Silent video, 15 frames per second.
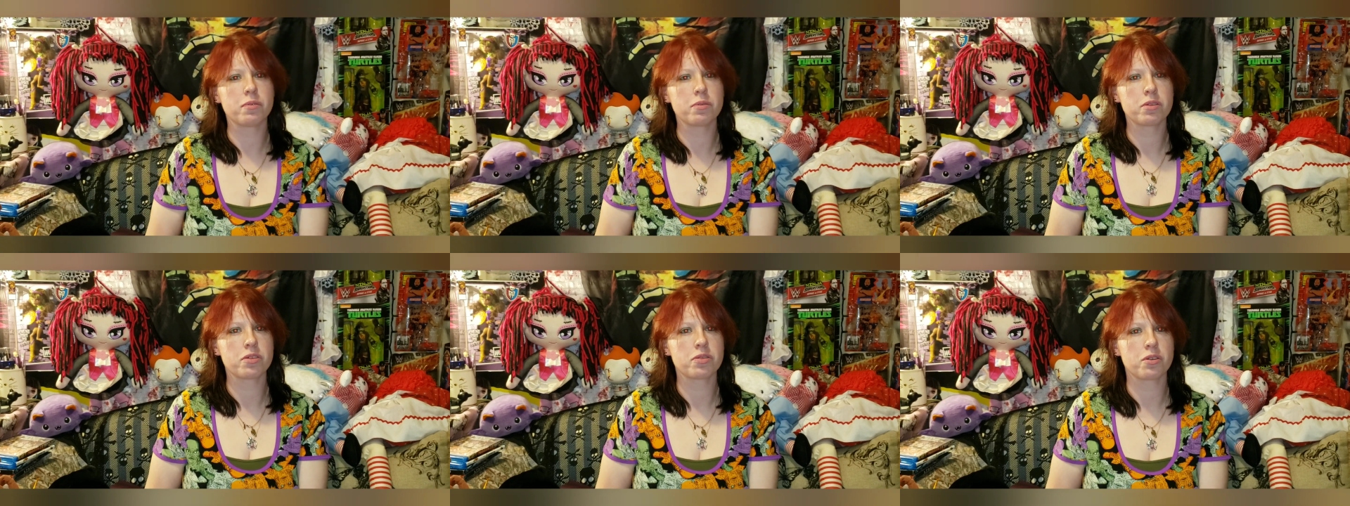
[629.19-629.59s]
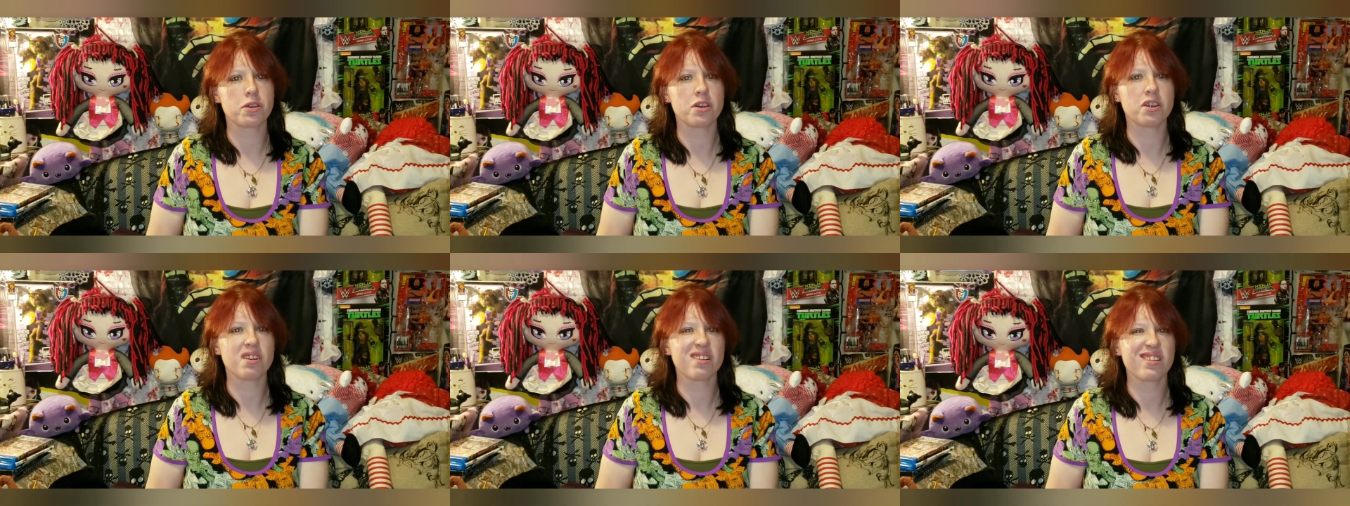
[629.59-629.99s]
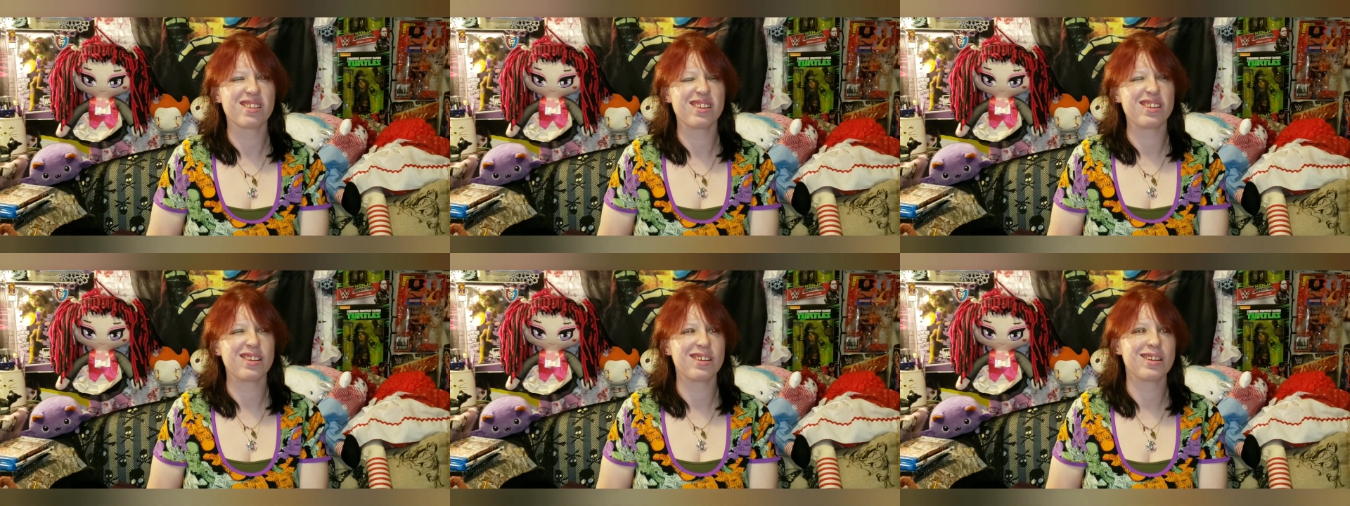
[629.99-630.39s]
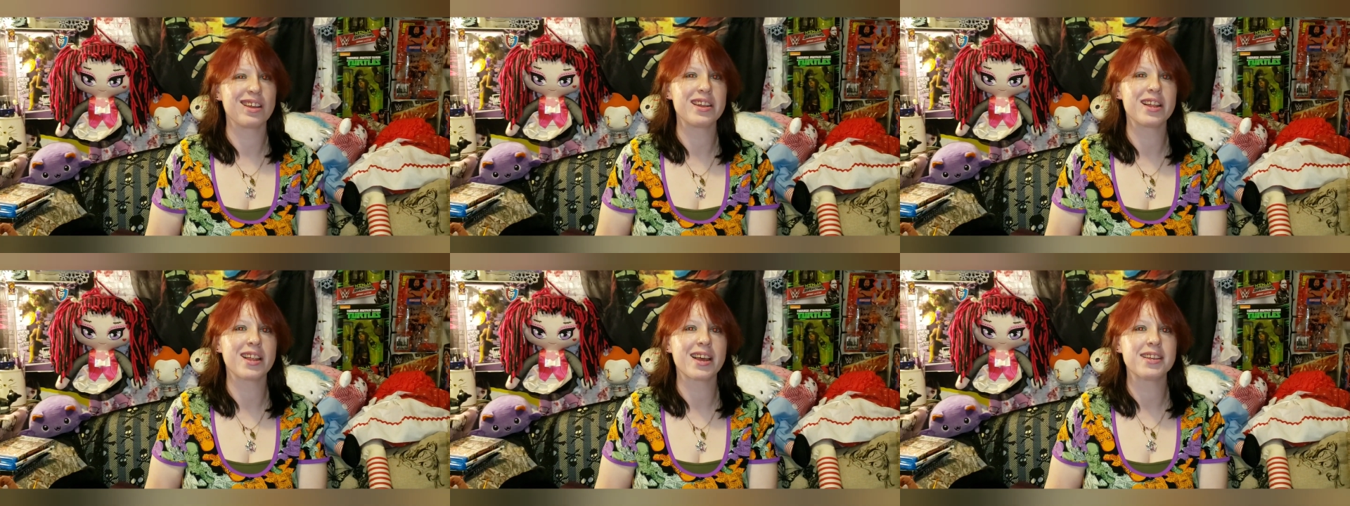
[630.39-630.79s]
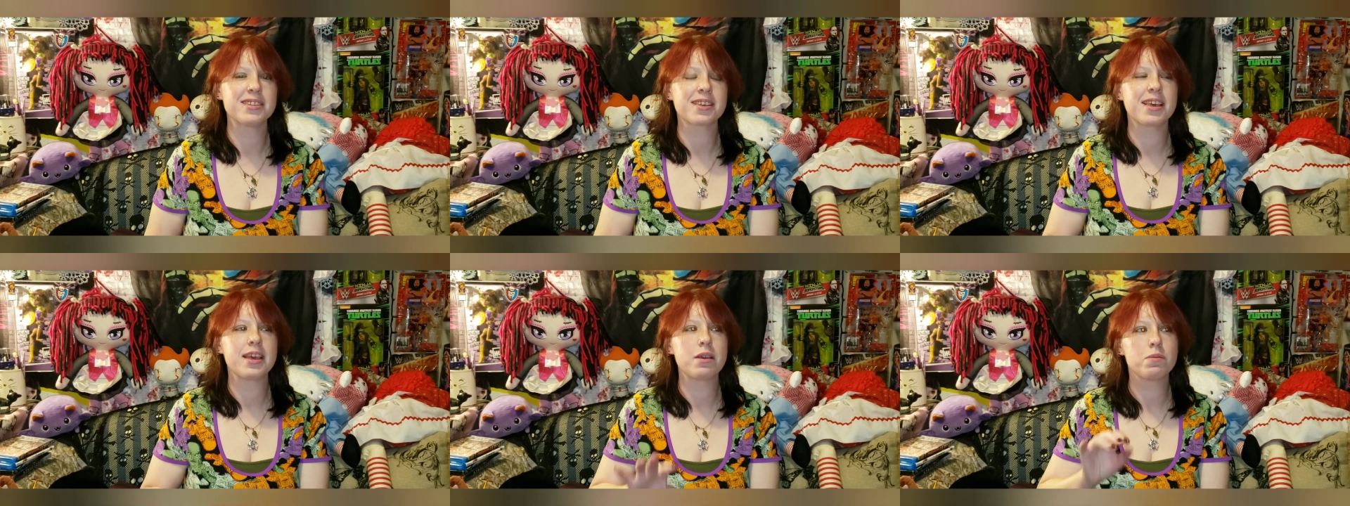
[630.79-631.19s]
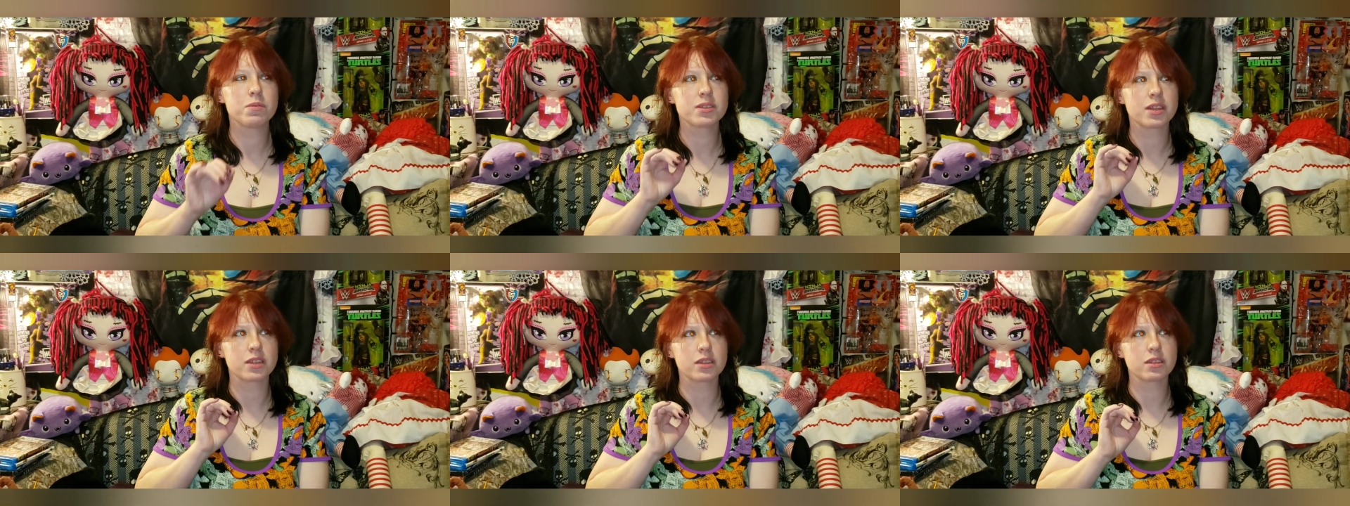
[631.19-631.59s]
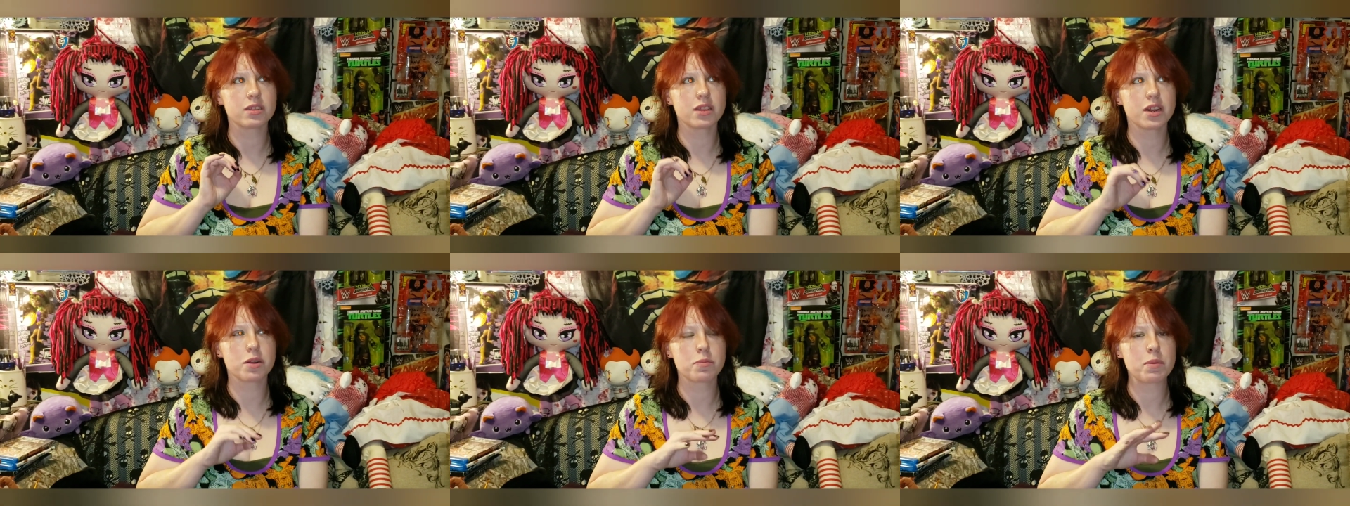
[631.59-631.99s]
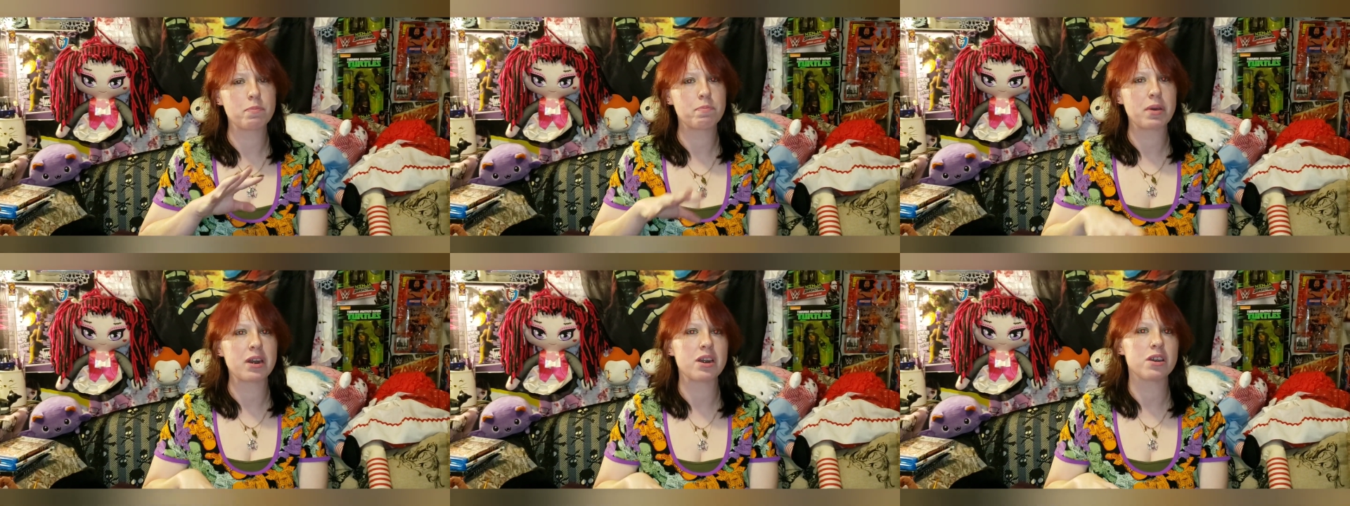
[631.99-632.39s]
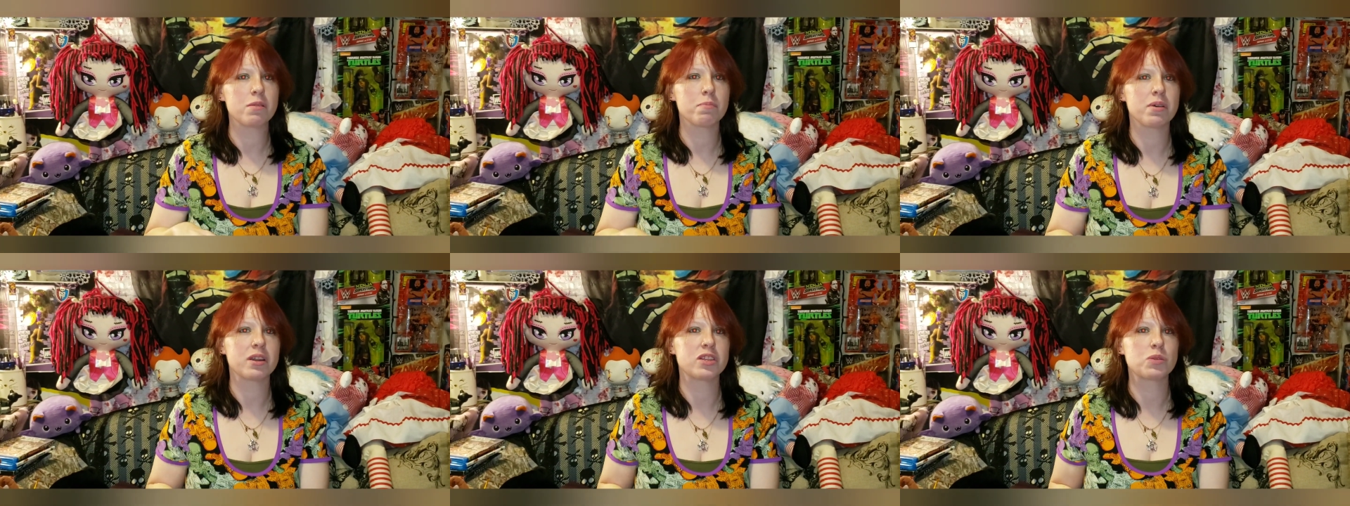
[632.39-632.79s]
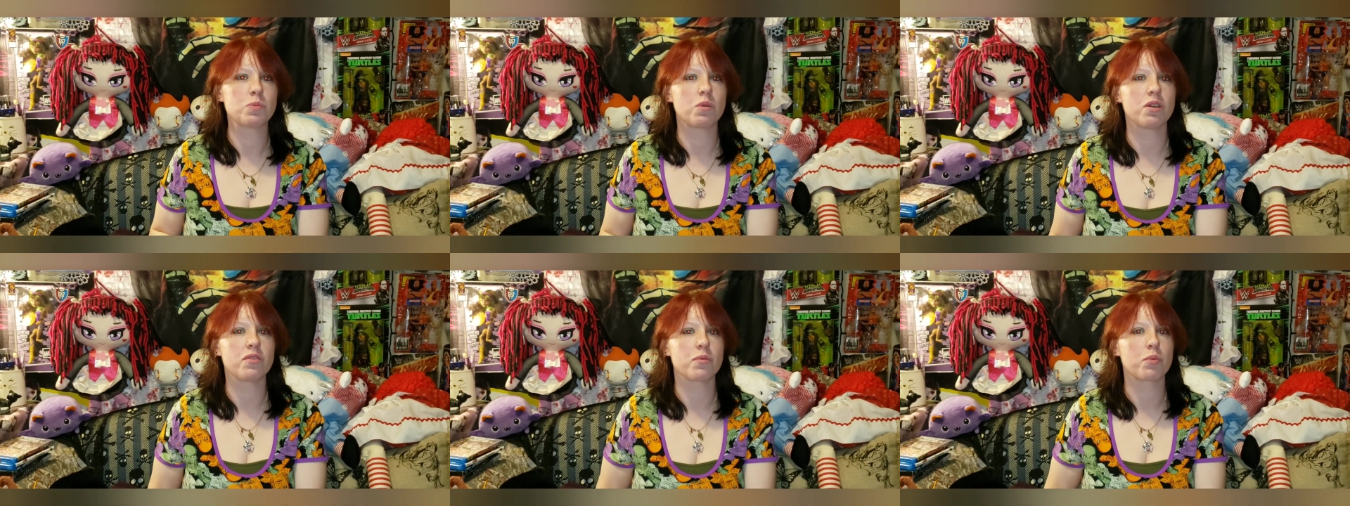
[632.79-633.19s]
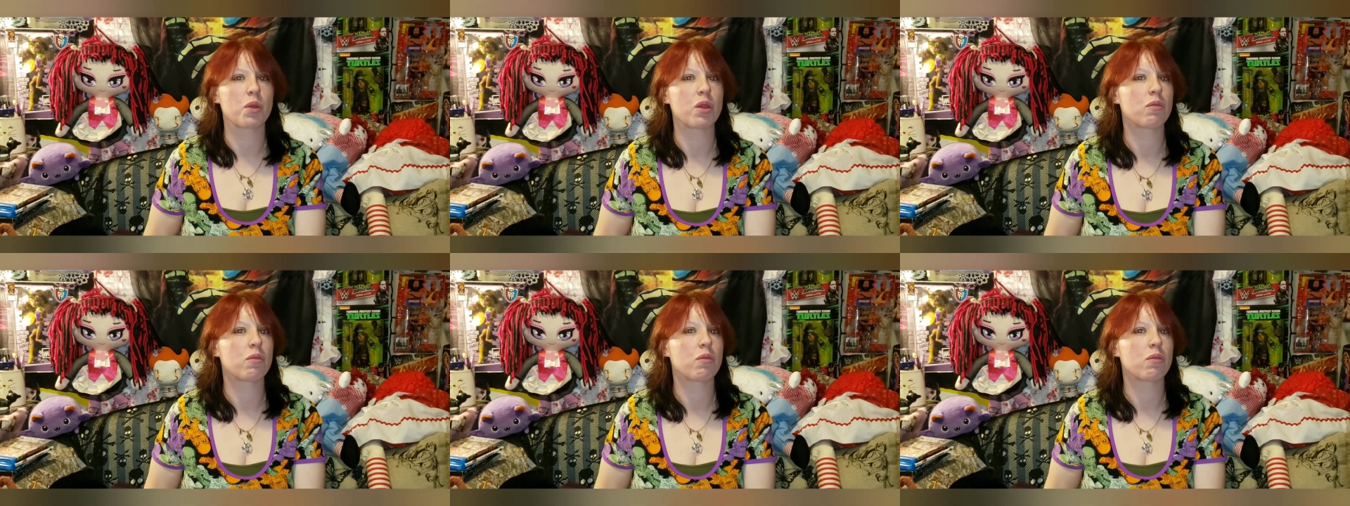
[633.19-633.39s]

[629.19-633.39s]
The third, And The Last Key was a little bit better, but it's more of a